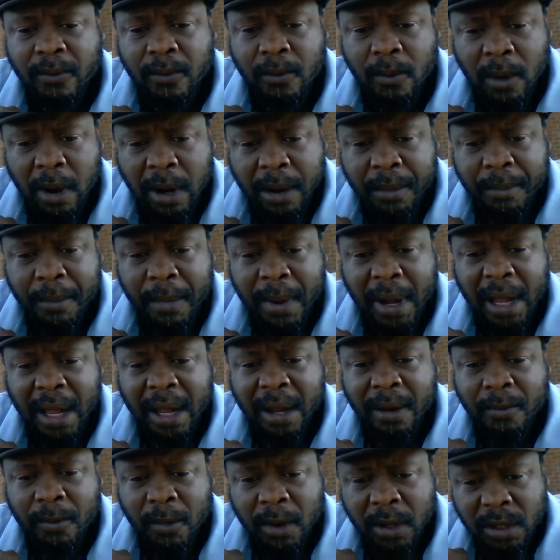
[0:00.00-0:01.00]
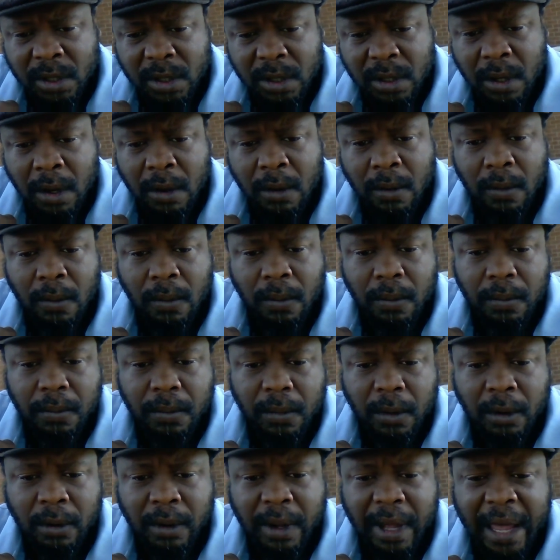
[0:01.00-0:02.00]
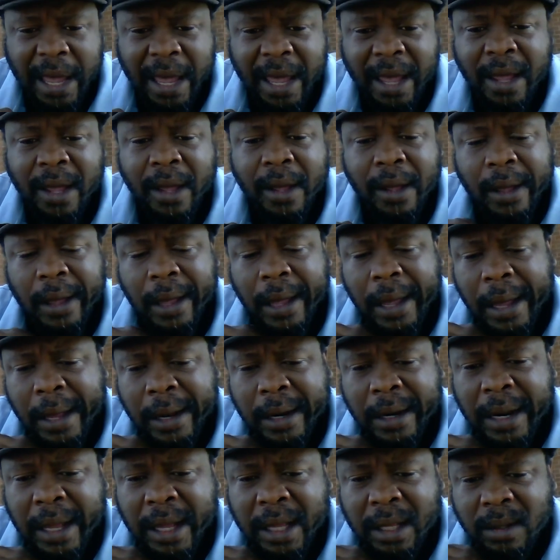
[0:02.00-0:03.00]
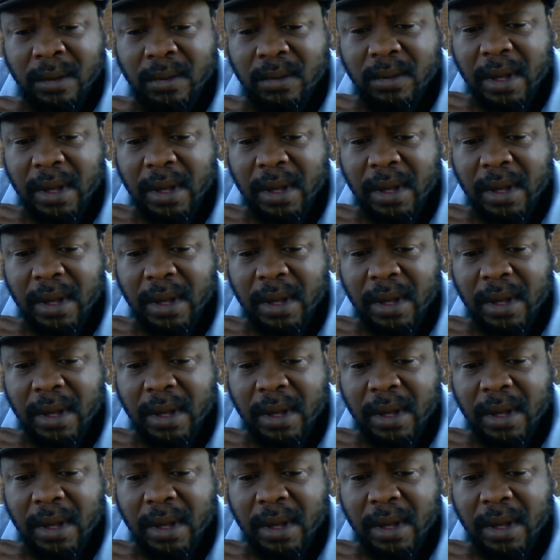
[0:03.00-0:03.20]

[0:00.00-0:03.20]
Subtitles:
one mind, one soul. Okay, and they